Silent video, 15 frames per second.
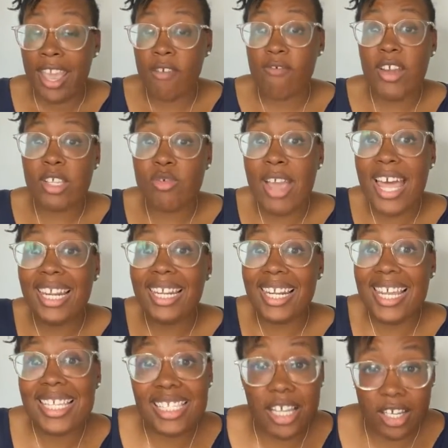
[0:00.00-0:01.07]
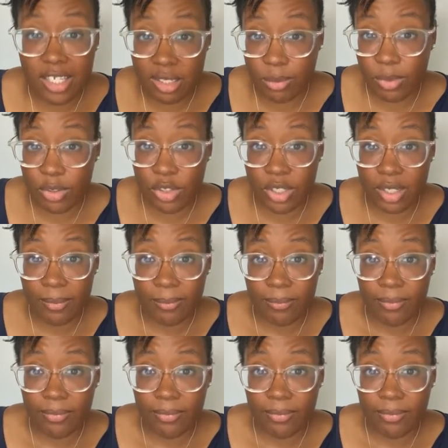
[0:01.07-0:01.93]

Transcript: In fact, you had less customers